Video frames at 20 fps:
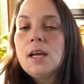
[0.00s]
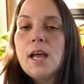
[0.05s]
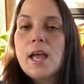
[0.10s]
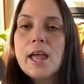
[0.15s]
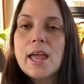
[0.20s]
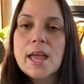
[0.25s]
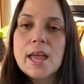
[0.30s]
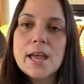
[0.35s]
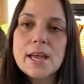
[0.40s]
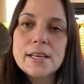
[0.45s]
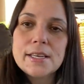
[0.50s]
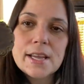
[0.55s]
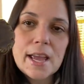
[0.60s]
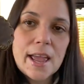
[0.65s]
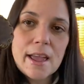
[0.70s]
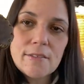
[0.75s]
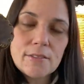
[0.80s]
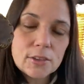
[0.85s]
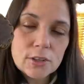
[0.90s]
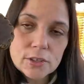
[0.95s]
And I
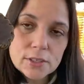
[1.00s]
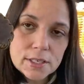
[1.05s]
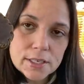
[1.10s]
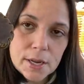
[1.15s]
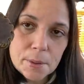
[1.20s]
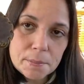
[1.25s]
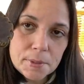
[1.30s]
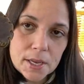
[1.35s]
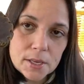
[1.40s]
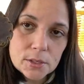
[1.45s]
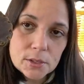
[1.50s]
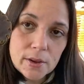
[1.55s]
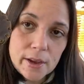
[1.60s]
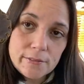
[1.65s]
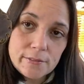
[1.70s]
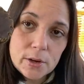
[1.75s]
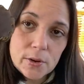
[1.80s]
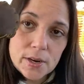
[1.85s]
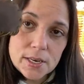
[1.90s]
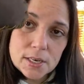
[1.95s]
haven't looked it up yet. So I
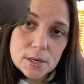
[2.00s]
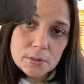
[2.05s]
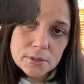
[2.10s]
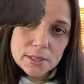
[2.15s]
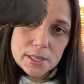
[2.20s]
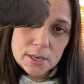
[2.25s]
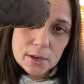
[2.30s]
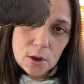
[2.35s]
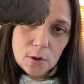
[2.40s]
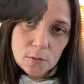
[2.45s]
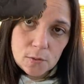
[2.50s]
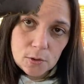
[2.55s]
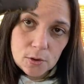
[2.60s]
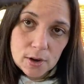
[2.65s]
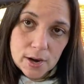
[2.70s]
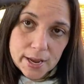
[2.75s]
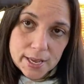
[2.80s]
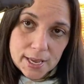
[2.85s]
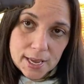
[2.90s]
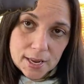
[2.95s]
have no idea what they go
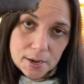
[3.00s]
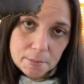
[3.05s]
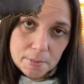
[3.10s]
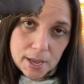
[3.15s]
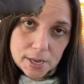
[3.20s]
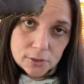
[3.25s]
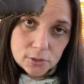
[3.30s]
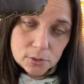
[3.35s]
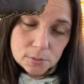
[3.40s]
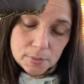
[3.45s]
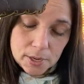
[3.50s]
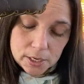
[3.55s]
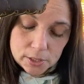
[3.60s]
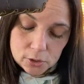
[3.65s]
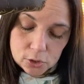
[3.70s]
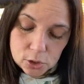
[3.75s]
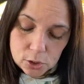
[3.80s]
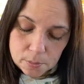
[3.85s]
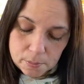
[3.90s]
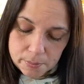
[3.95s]
for. I can't imagine
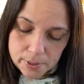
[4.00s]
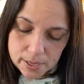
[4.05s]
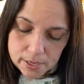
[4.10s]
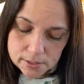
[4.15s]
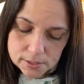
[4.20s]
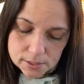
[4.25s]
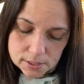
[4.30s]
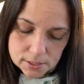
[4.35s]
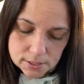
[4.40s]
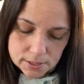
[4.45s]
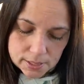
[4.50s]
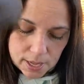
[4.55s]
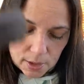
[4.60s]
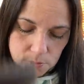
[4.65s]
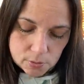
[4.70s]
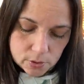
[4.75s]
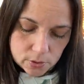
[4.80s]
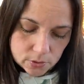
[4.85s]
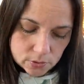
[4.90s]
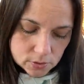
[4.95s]
much, but that
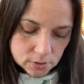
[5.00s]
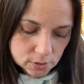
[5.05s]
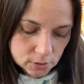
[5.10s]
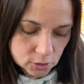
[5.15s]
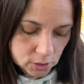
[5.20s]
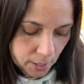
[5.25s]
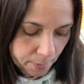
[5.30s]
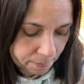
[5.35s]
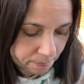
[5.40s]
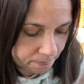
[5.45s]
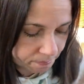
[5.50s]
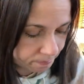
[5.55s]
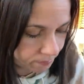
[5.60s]
will go to the shop.